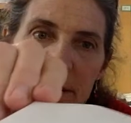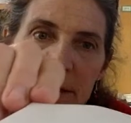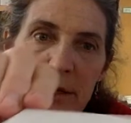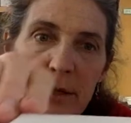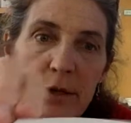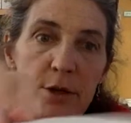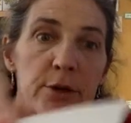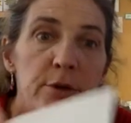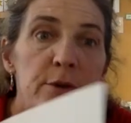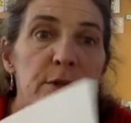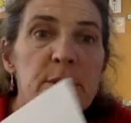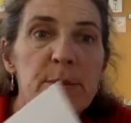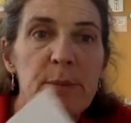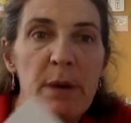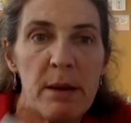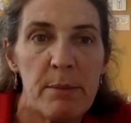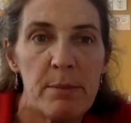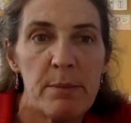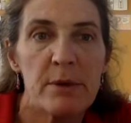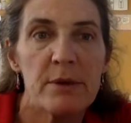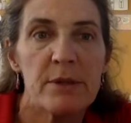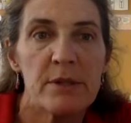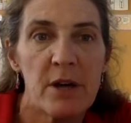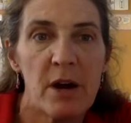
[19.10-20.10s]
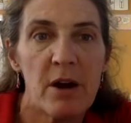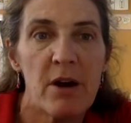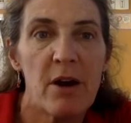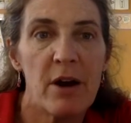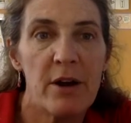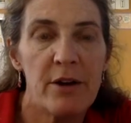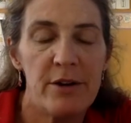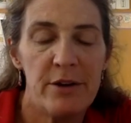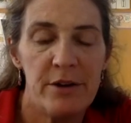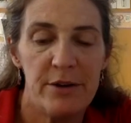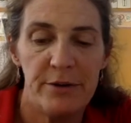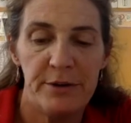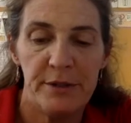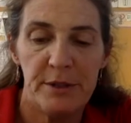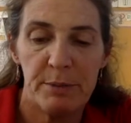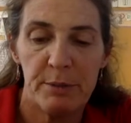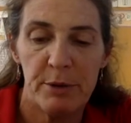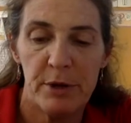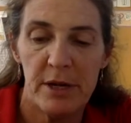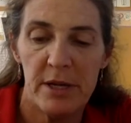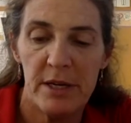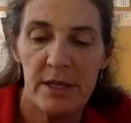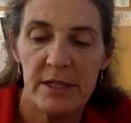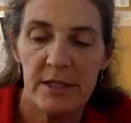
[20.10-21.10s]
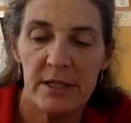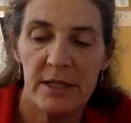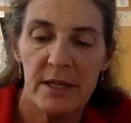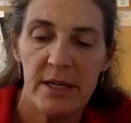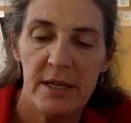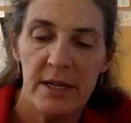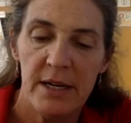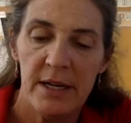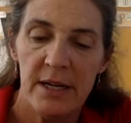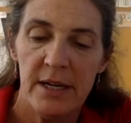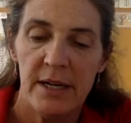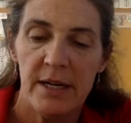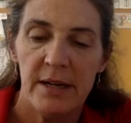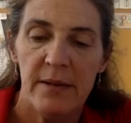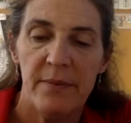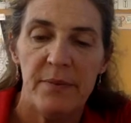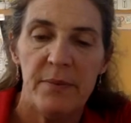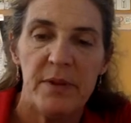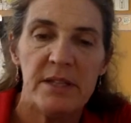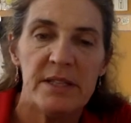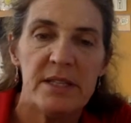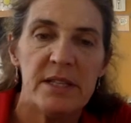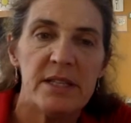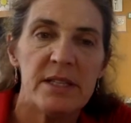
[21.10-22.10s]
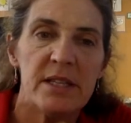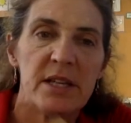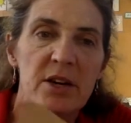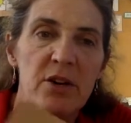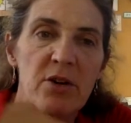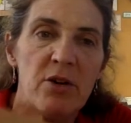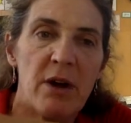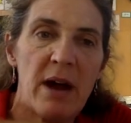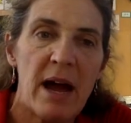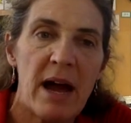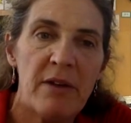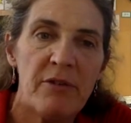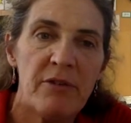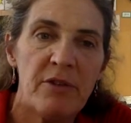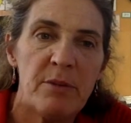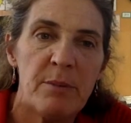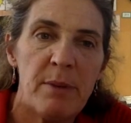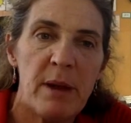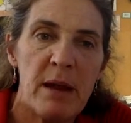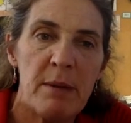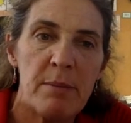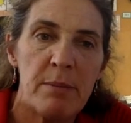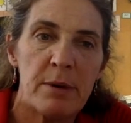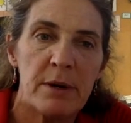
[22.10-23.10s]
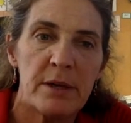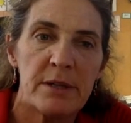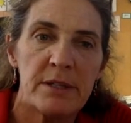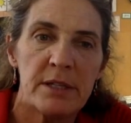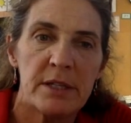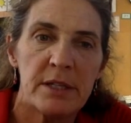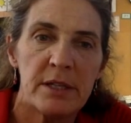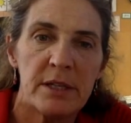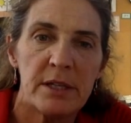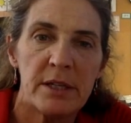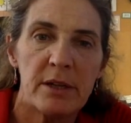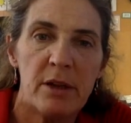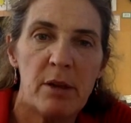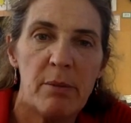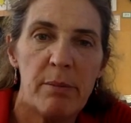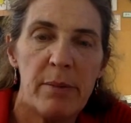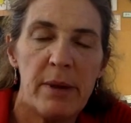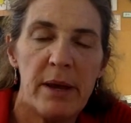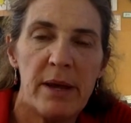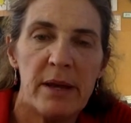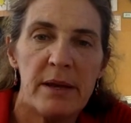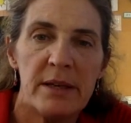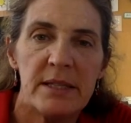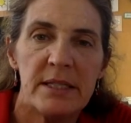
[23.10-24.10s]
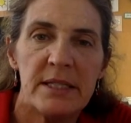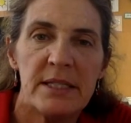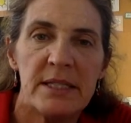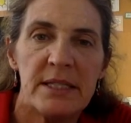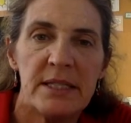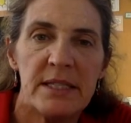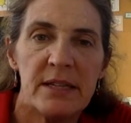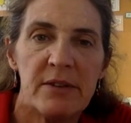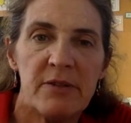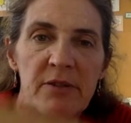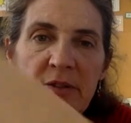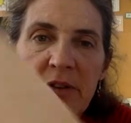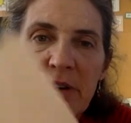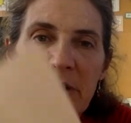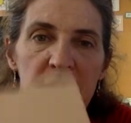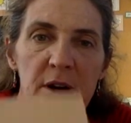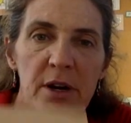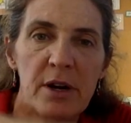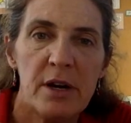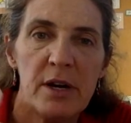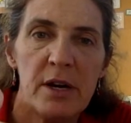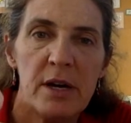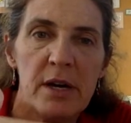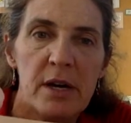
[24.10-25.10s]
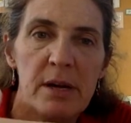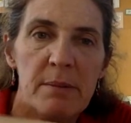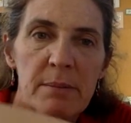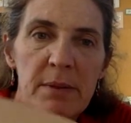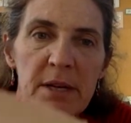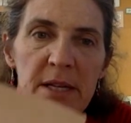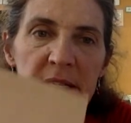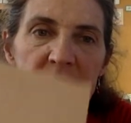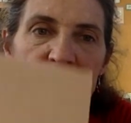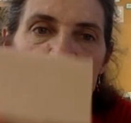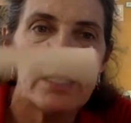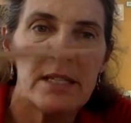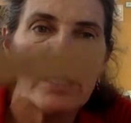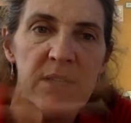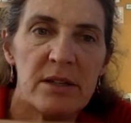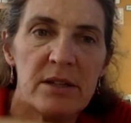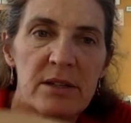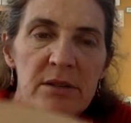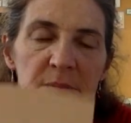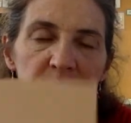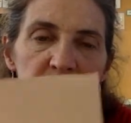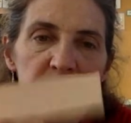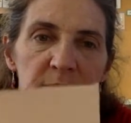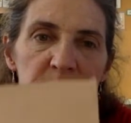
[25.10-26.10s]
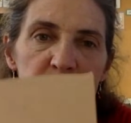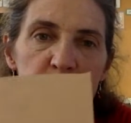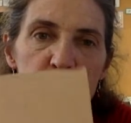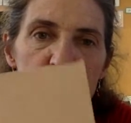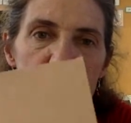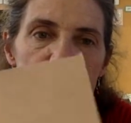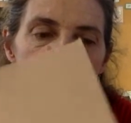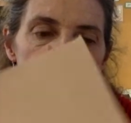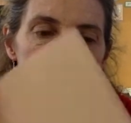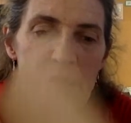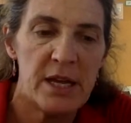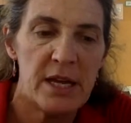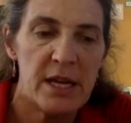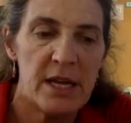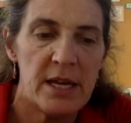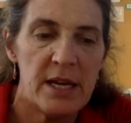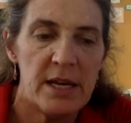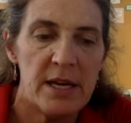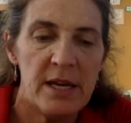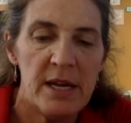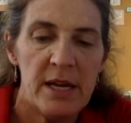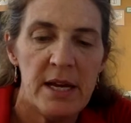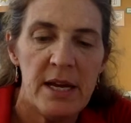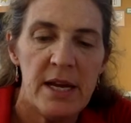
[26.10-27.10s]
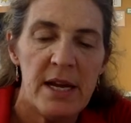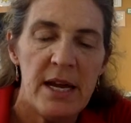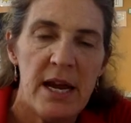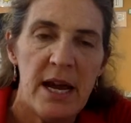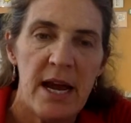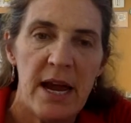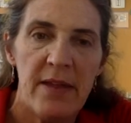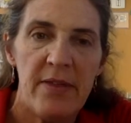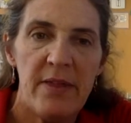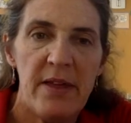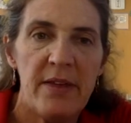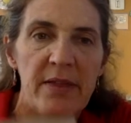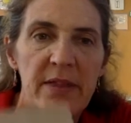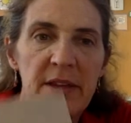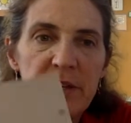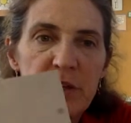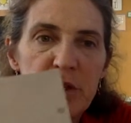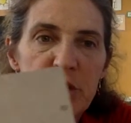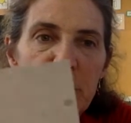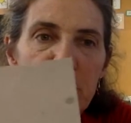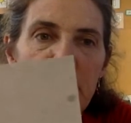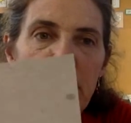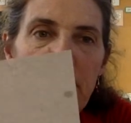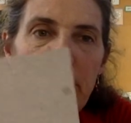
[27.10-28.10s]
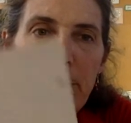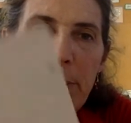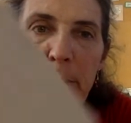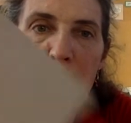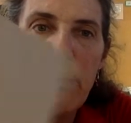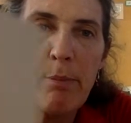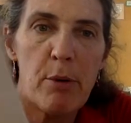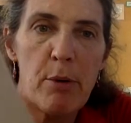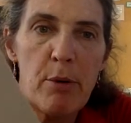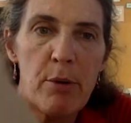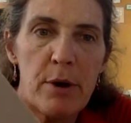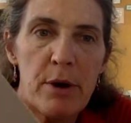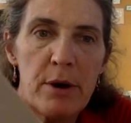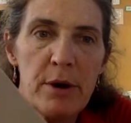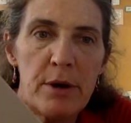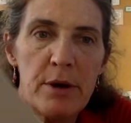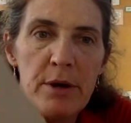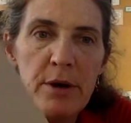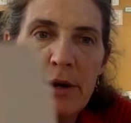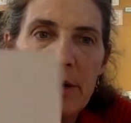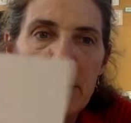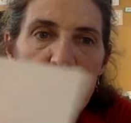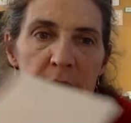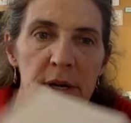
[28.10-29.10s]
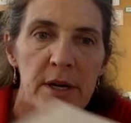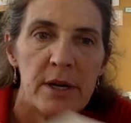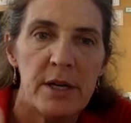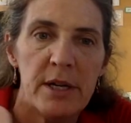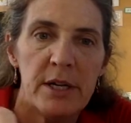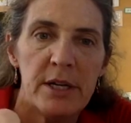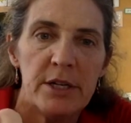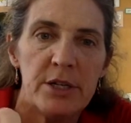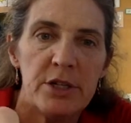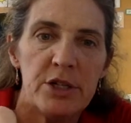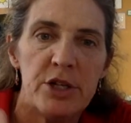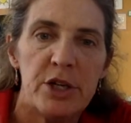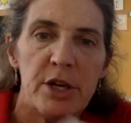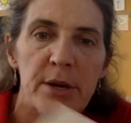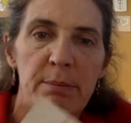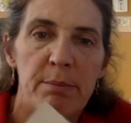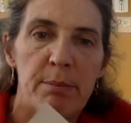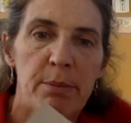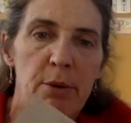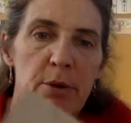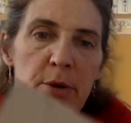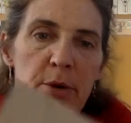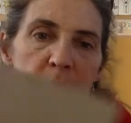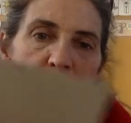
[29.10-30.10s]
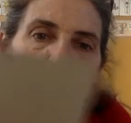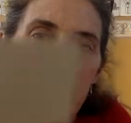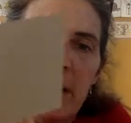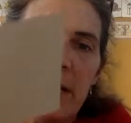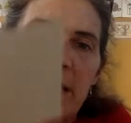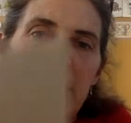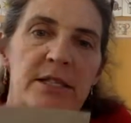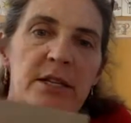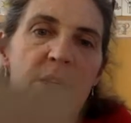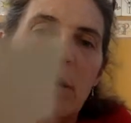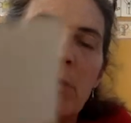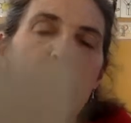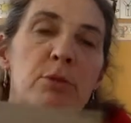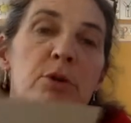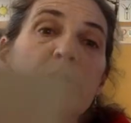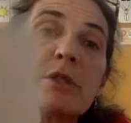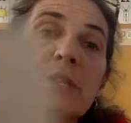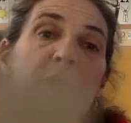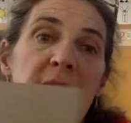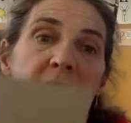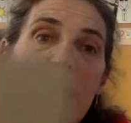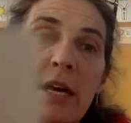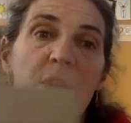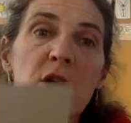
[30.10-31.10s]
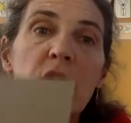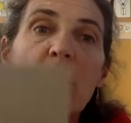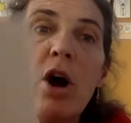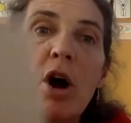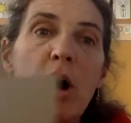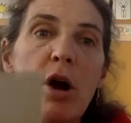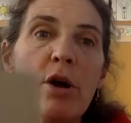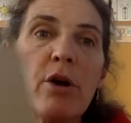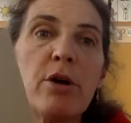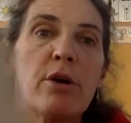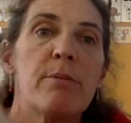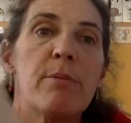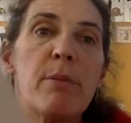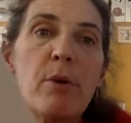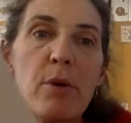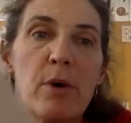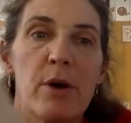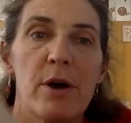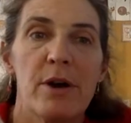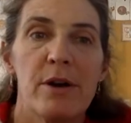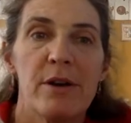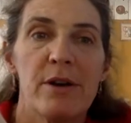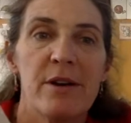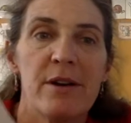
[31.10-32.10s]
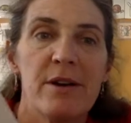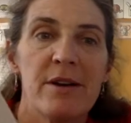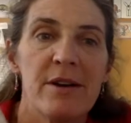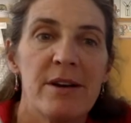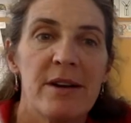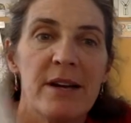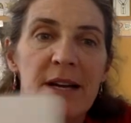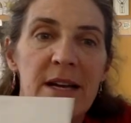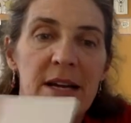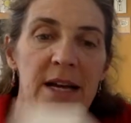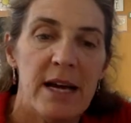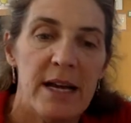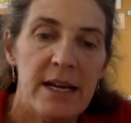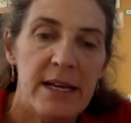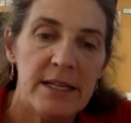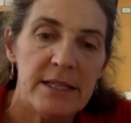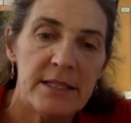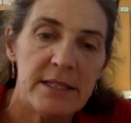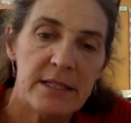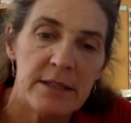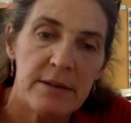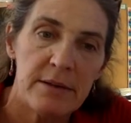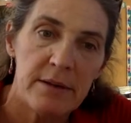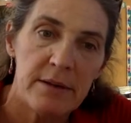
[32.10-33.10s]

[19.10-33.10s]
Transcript: newspapers are on newsprint. This is the craft paper. It's a little bit stiffer, but it's still pretty thin. And then the chipboard. Chipboard is almost like a cardboard, and it's